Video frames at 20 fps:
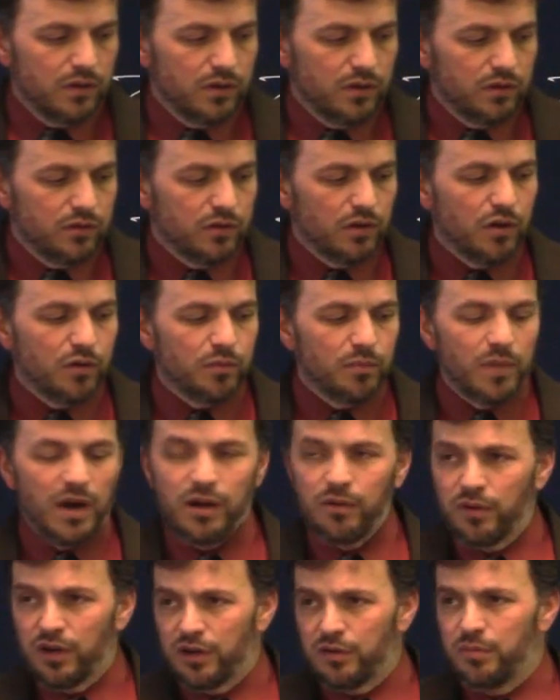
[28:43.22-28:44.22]
So my
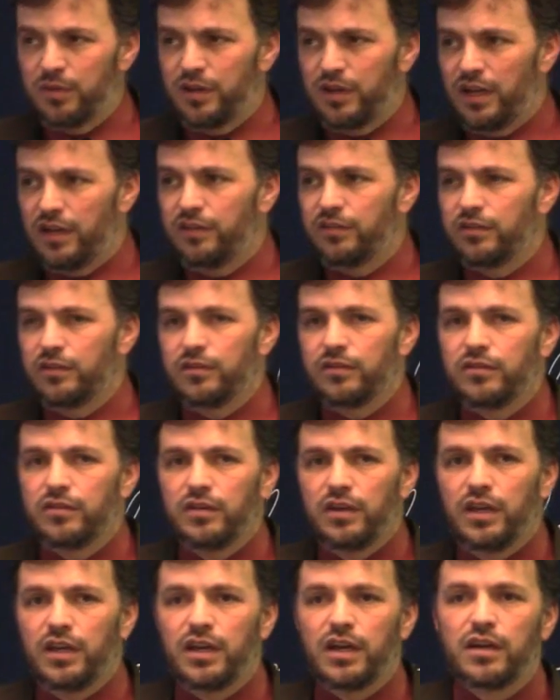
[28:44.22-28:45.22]
recommendations,
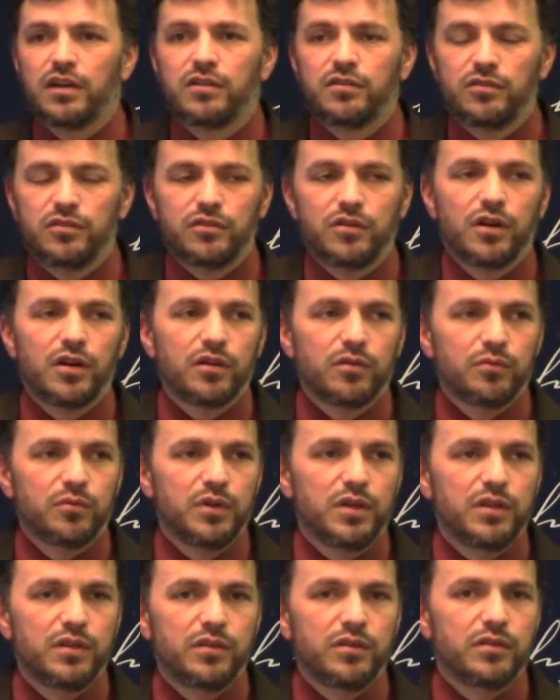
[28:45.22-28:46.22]
and I start
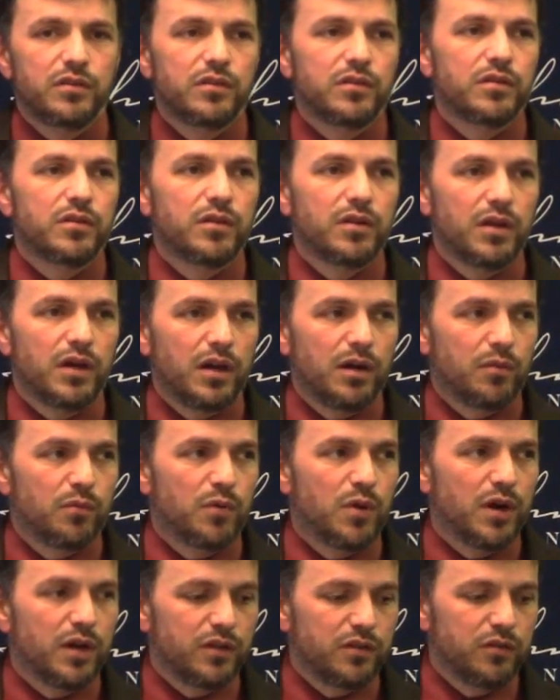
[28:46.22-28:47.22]
with I
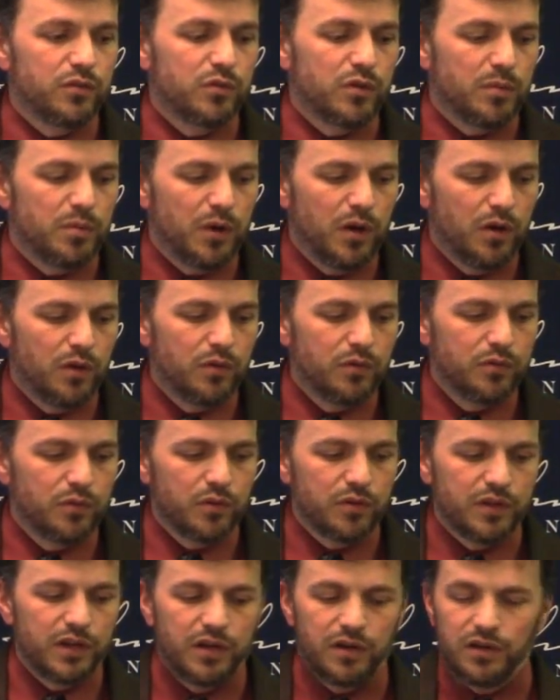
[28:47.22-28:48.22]
want to uphold
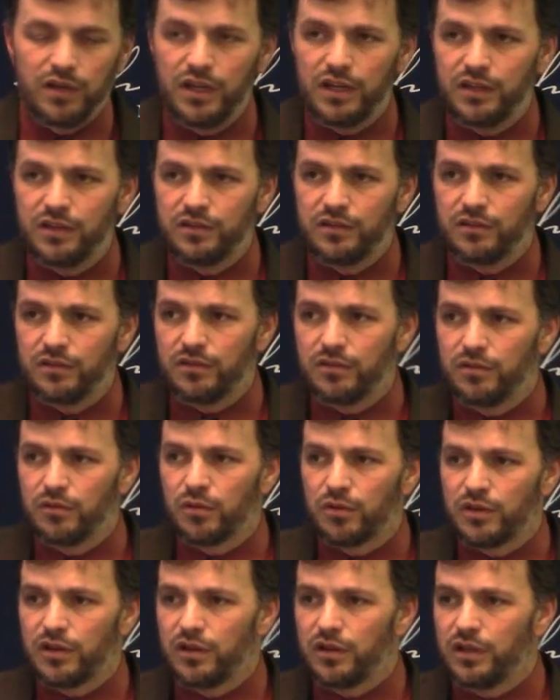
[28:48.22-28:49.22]
North Carolinians,
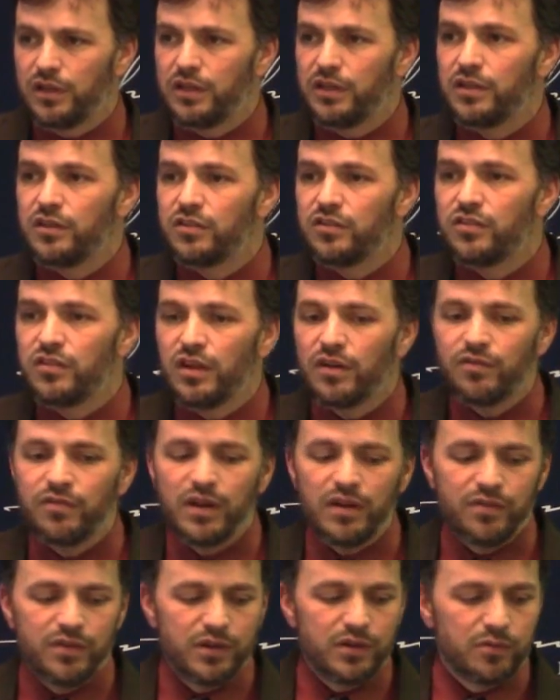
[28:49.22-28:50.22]
North Carolinians'
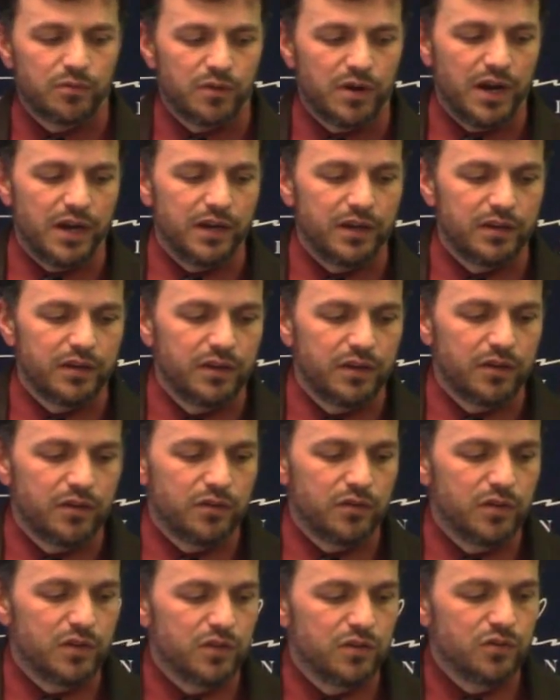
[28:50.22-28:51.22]
self-evident right
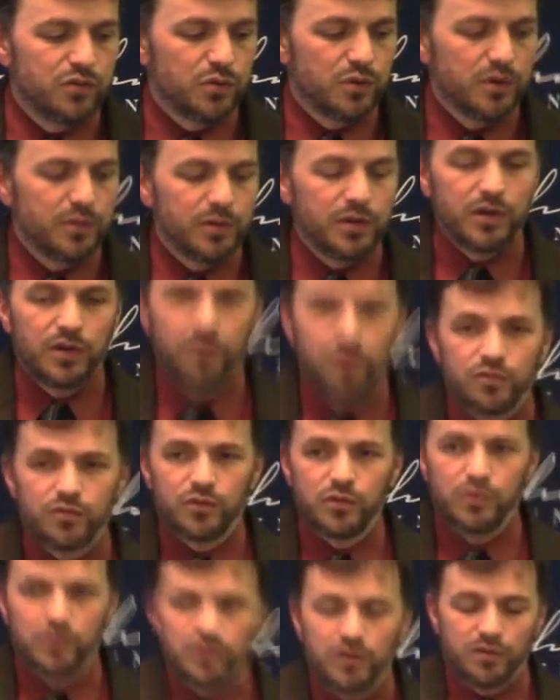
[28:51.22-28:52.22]
to the enjoyment of the
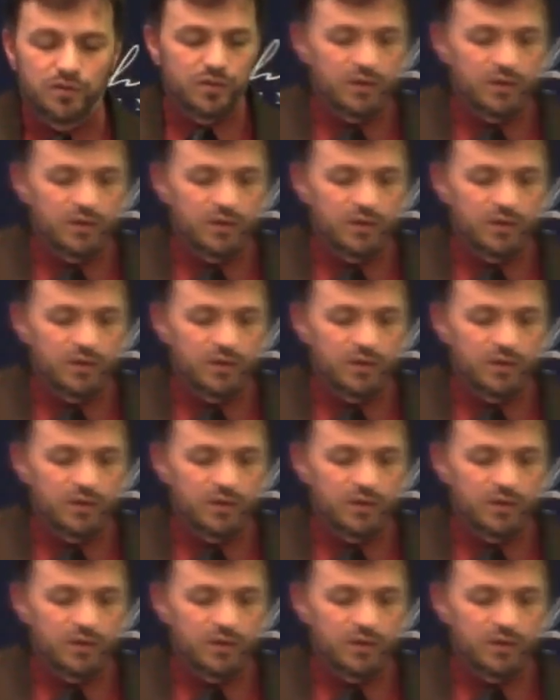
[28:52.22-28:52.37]
fruit of